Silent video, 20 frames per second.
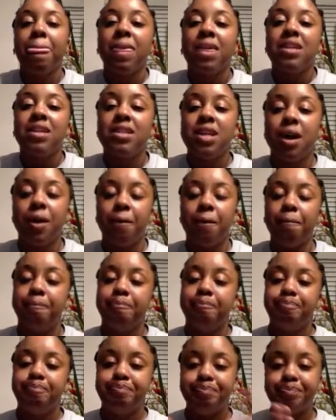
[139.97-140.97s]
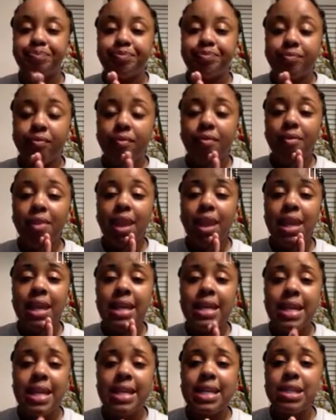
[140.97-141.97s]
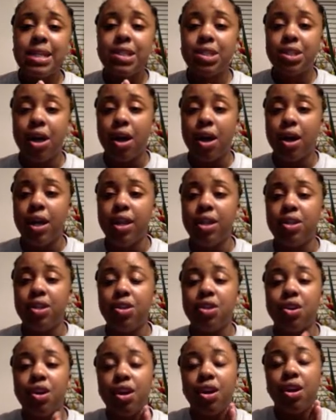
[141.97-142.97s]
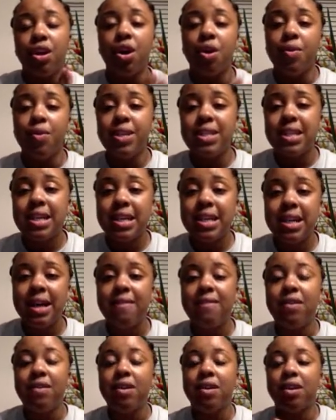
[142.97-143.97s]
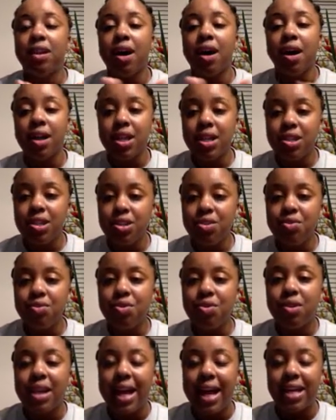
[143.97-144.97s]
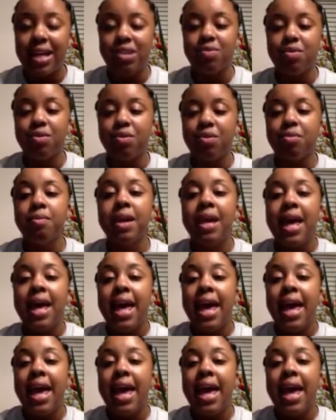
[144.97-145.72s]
So getting started, you're going to go into Clever, log into Google Classroom,